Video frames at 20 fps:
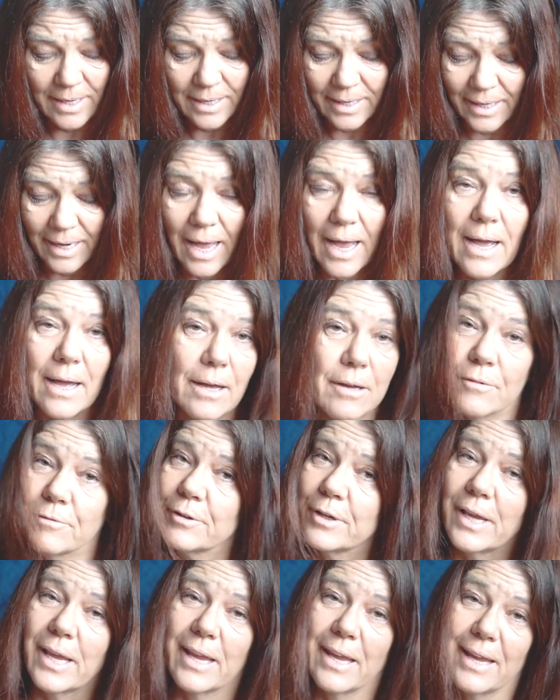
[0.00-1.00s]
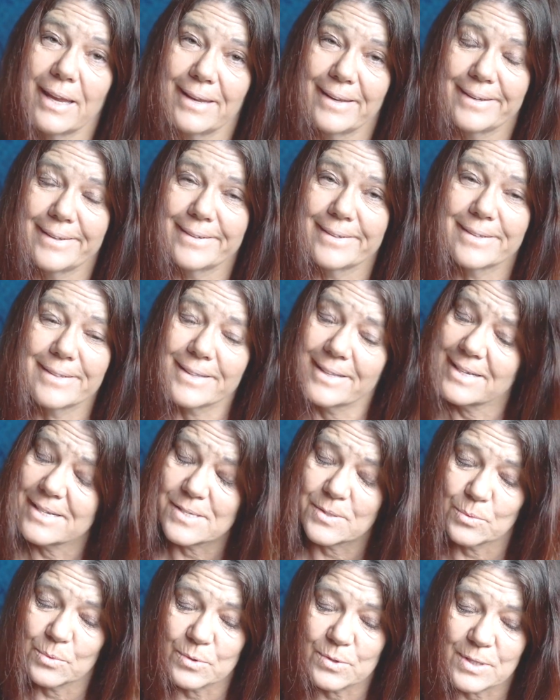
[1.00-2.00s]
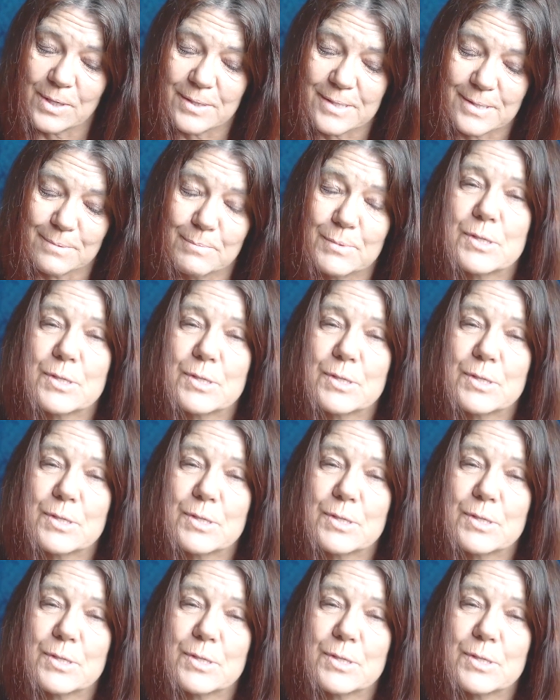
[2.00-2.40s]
love, and there's also some